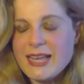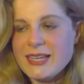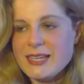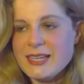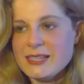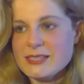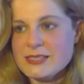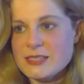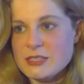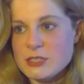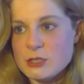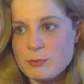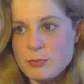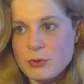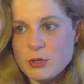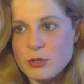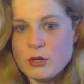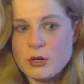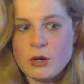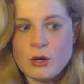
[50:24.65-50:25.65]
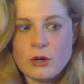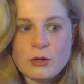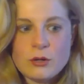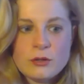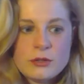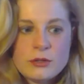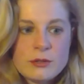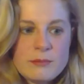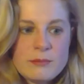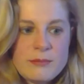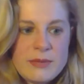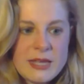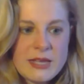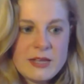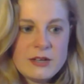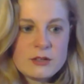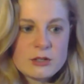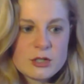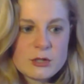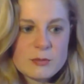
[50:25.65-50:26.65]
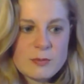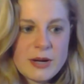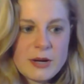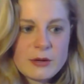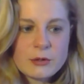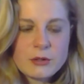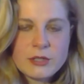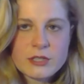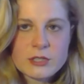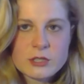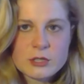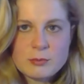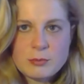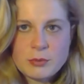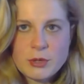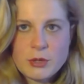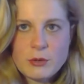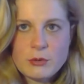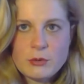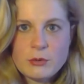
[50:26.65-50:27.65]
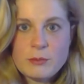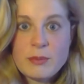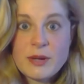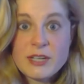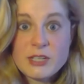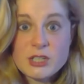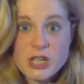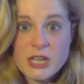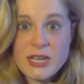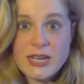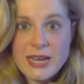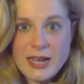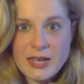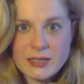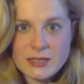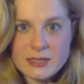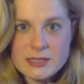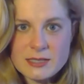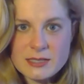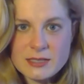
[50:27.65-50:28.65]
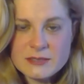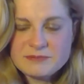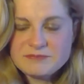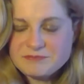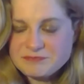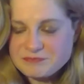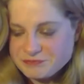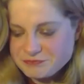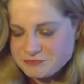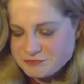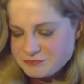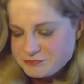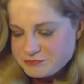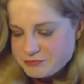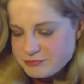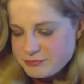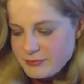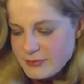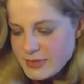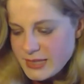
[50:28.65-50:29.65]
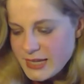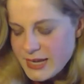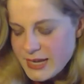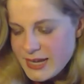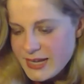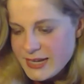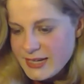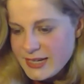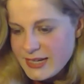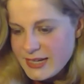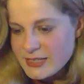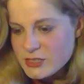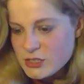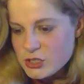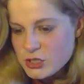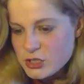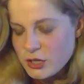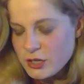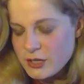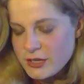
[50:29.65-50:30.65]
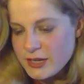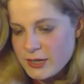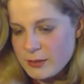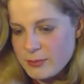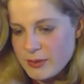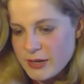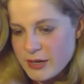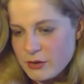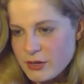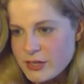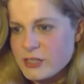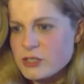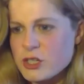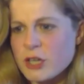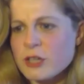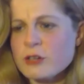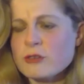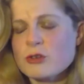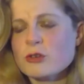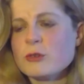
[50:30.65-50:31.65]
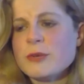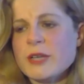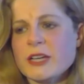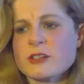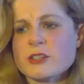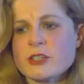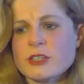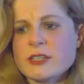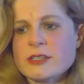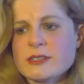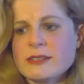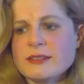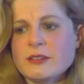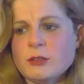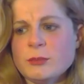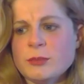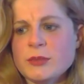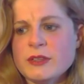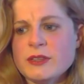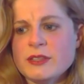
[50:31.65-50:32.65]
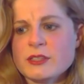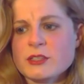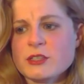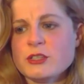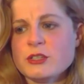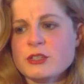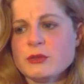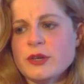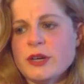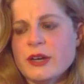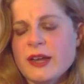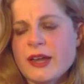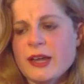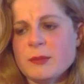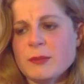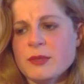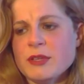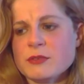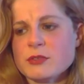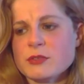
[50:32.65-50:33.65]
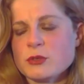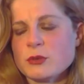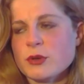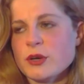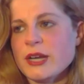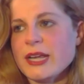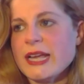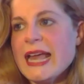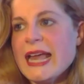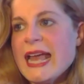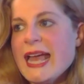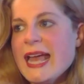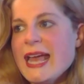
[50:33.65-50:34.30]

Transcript: is this book called Meander, Spiral, Explode by Jane Allison. And it's talking about, and John Truby actually does a little bit of this too in Anatomy of Story.